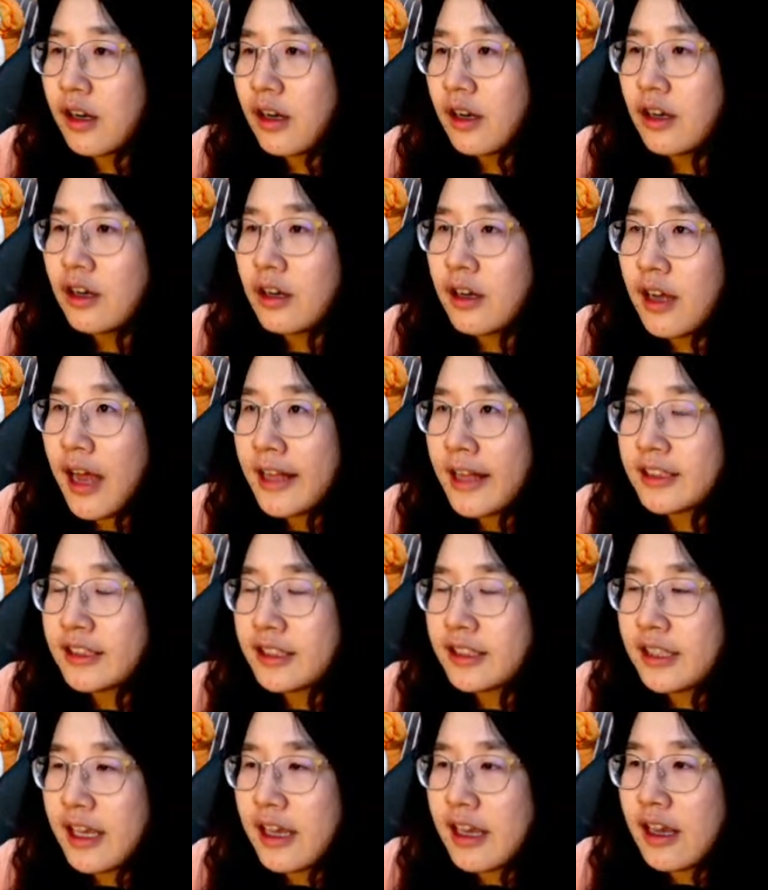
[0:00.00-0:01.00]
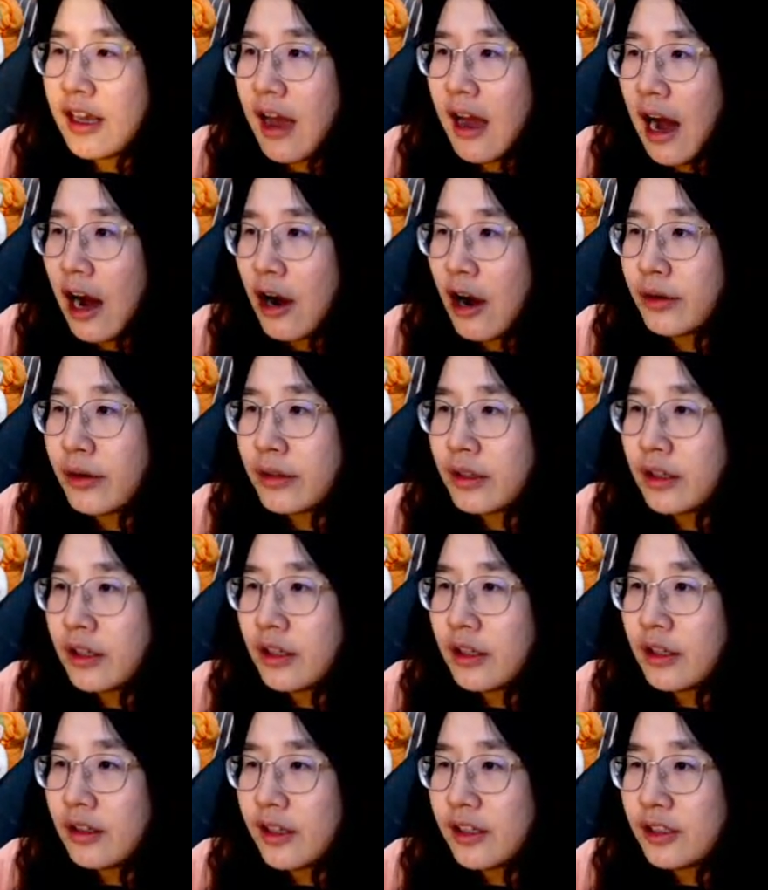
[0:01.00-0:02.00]
And see how
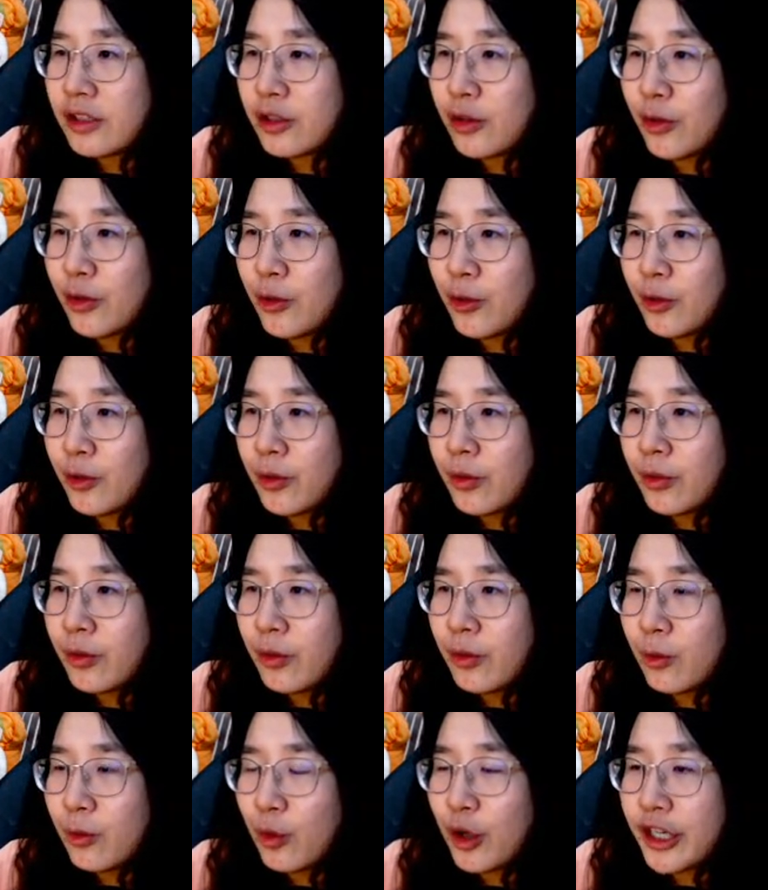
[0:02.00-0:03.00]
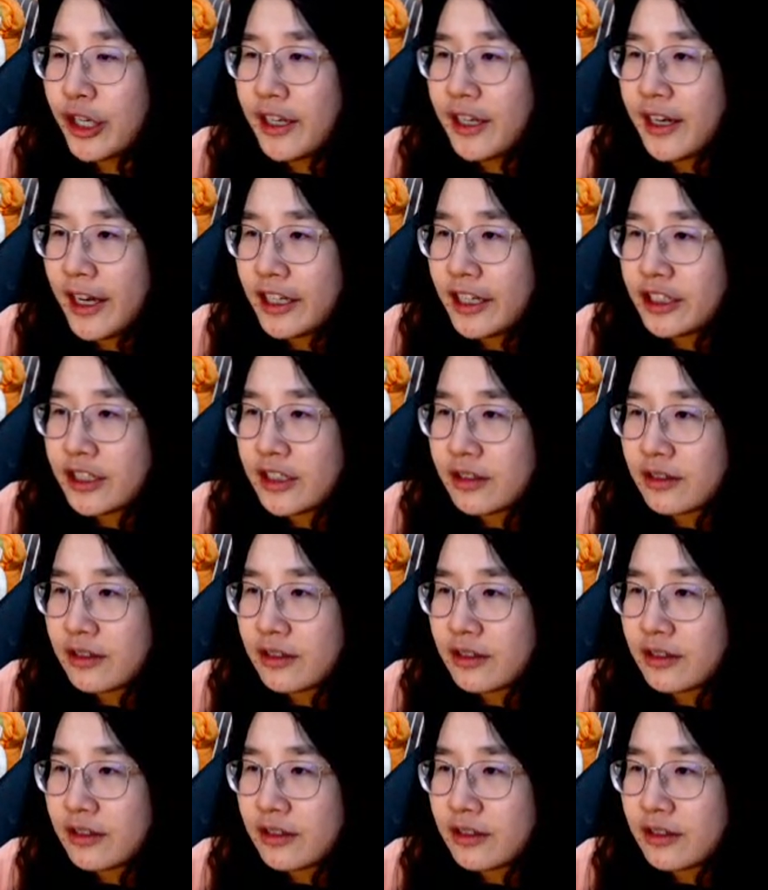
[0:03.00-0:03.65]
these two work in action.